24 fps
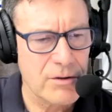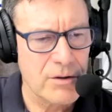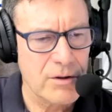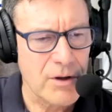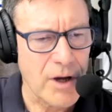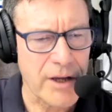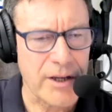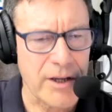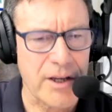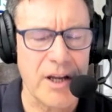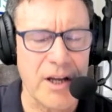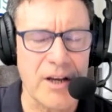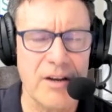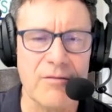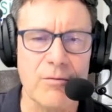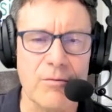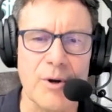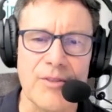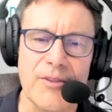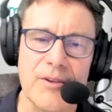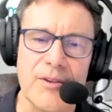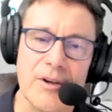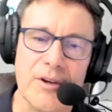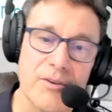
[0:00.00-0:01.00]
I kind of
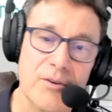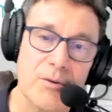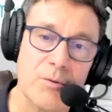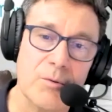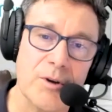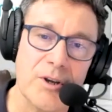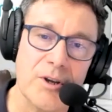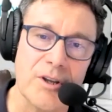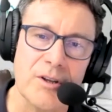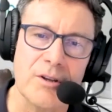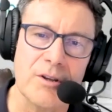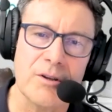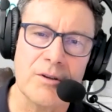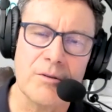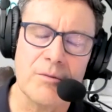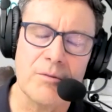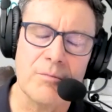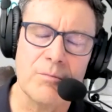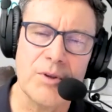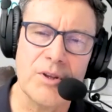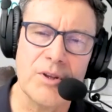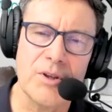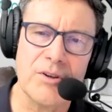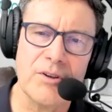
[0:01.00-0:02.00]
went the other way,
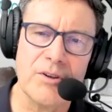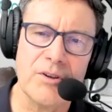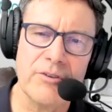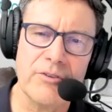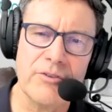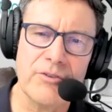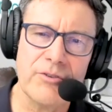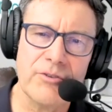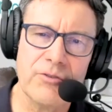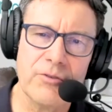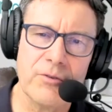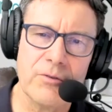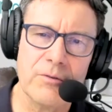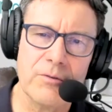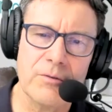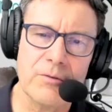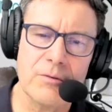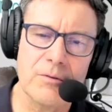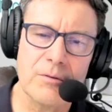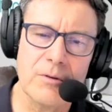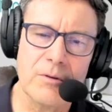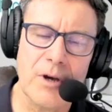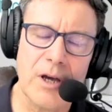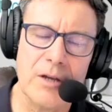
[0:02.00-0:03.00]
because
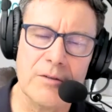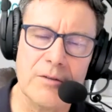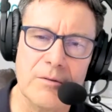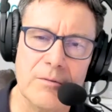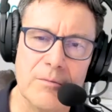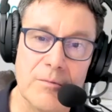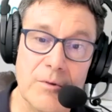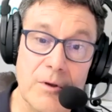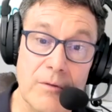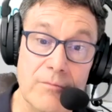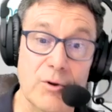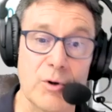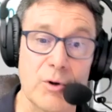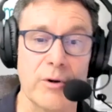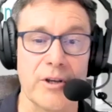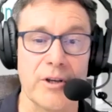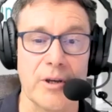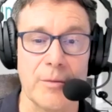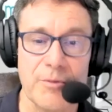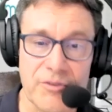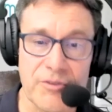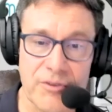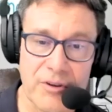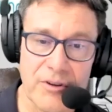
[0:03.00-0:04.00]
growing
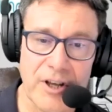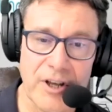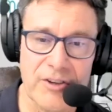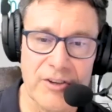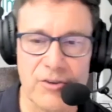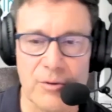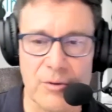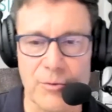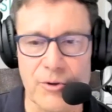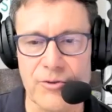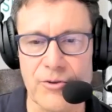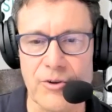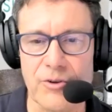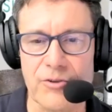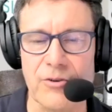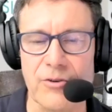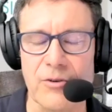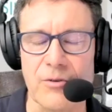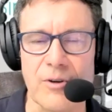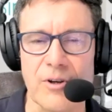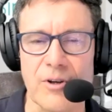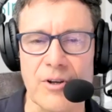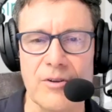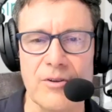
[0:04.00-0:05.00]
up as a classical musician,
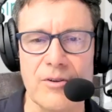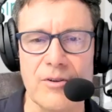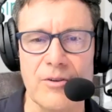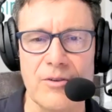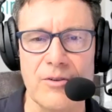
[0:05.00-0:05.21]
right?